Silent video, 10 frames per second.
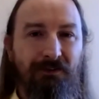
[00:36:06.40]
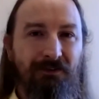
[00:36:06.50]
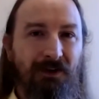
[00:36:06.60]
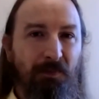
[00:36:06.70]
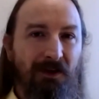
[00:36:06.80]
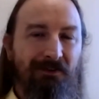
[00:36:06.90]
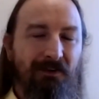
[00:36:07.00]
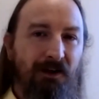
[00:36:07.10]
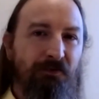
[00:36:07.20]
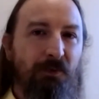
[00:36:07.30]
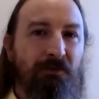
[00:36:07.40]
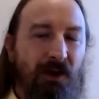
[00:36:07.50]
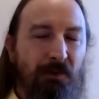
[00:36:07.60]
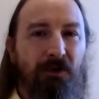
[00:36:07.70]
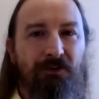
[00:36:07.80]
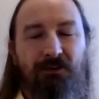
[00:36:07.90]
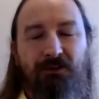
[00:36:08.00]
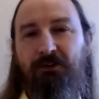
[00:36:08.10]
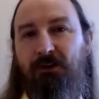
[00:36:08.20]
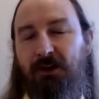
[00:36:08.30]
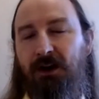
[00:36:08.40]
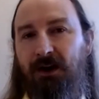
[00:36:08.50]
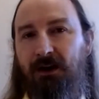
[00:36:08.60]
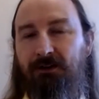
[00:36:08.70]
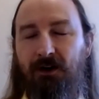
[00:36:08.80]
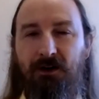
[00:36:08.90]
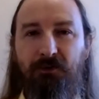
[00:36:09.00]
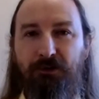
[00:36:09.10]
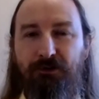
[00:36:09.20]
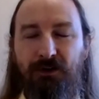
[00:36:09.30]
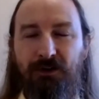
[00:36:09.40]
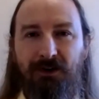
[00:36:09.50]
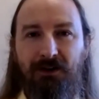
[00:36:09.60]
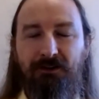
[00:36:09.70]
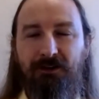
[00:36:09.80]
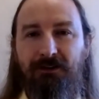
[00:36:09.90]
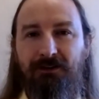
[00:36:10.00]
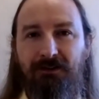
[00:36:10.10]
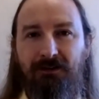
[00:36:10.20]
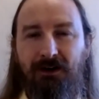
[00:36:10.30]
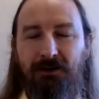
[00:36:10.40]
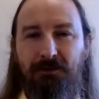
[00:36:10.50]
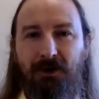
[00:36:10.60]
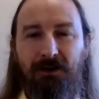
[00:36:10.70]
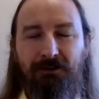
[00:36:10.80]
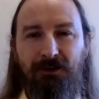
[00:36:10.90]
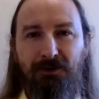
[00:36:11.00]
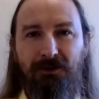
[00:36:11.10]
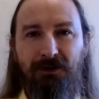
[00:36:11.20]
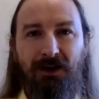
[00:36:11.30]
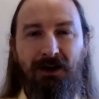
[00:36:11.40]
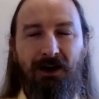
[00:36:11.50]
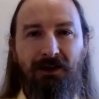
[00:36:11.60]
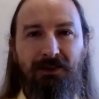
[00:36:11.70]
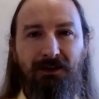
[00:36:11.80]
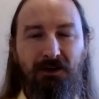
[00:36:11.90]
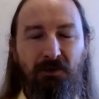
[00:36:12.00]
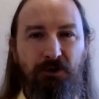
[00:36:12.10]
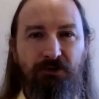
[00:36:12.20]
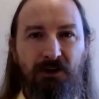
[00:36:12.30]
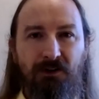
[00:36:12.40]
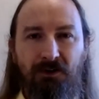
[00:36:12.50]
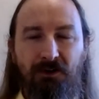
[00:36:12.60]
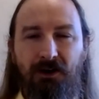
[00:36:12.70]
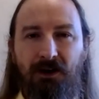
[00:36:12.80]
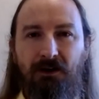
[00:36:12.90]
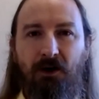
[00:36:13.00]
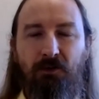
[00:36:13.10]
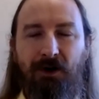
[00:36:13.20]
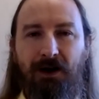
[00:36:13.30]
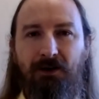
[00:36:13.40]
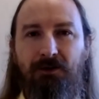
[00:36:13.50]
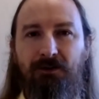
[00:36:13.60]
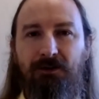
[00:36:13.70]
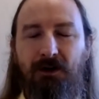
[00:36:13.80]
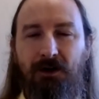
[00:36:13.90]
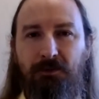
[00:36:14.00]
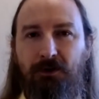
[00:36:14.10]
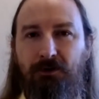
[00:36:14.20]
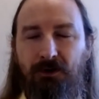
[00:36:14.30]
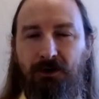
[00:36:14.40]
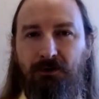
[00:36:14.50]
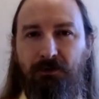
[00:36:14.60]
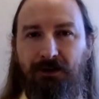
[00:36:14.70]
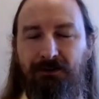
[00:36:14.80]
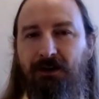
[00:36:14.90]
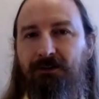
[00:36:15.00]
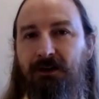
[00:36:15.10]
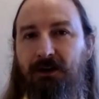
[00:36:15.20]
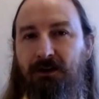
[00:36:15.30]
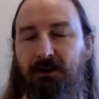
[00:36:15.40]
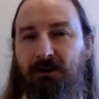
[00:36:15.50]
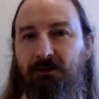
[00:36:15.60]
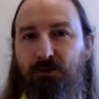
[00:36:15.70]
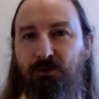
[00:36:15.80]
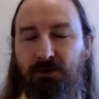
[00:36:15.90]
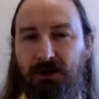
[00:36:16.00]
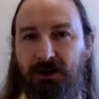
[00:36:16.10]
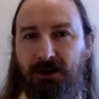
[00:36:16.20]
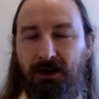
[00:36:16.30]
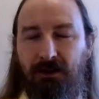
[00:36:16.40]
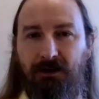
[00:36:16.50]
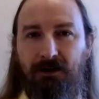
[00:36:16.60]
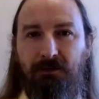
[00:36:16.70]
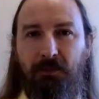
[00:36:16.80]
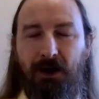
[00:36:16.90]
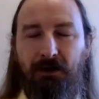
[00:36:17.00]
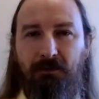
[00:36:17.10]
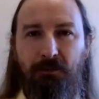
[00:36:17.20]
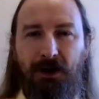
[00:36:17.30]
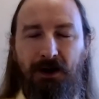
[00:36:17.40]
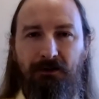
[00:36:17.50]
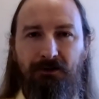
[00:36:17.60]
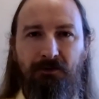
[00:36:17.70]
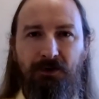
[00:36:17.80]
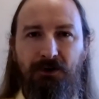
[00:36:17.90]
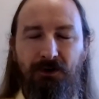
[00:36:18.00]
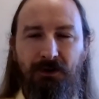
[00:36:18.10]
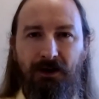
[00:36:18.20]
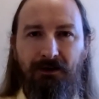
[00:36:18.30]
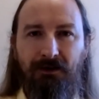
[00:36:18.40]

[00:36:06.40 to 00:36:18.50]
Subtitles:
Stepping aside from Cypress and just looking at artificial intelligence on its own, I think machine learning around user interface testing is a really elegant mechanism for doing that.